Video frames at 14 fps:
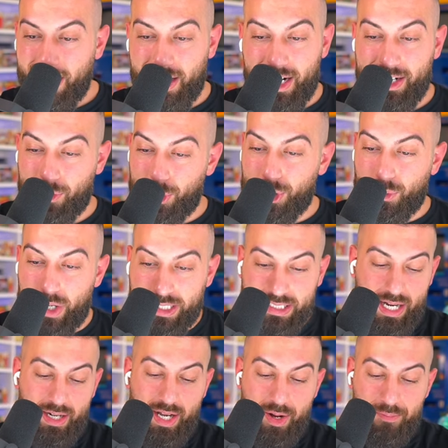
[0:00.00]
all right, we're on the right
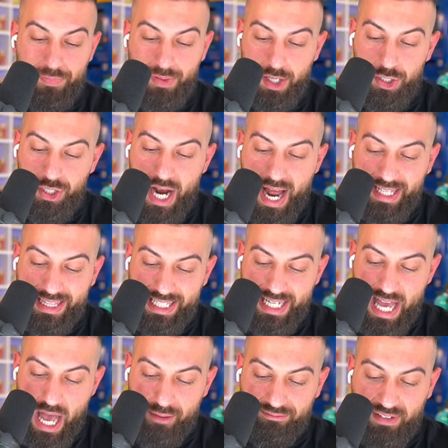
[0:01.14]
side now. Jonathan
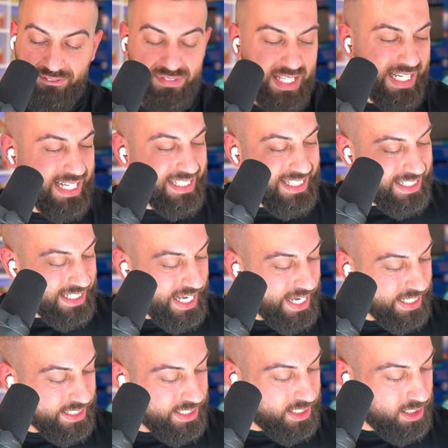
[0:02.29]
M, 15,
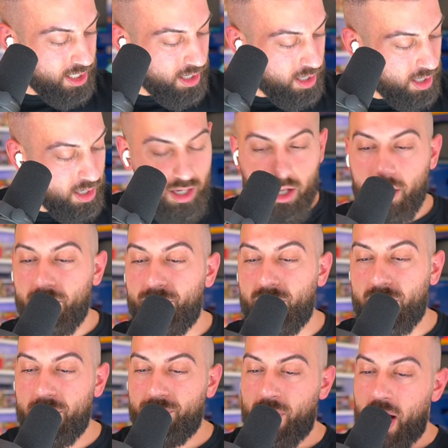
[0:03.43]
6,
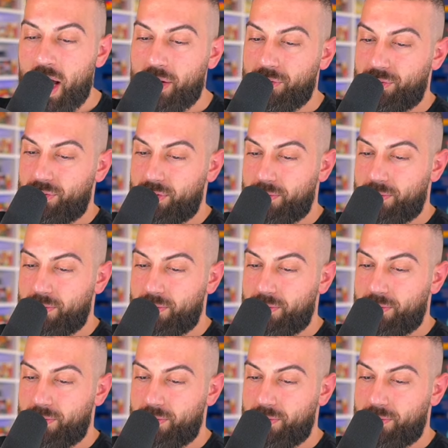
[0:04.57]
55